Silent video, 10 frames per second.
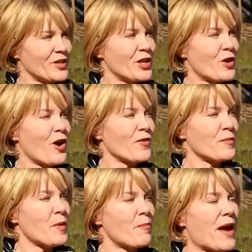She called
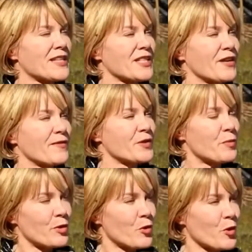them a basket of
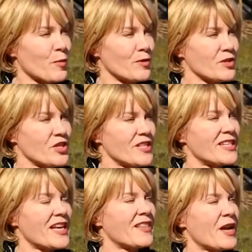deplorables. She
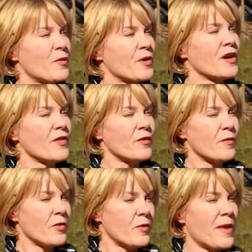said they were,
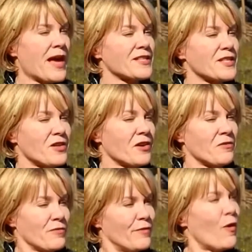the masses
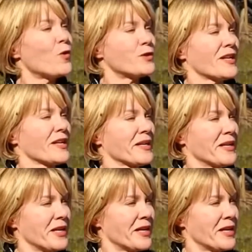are revolting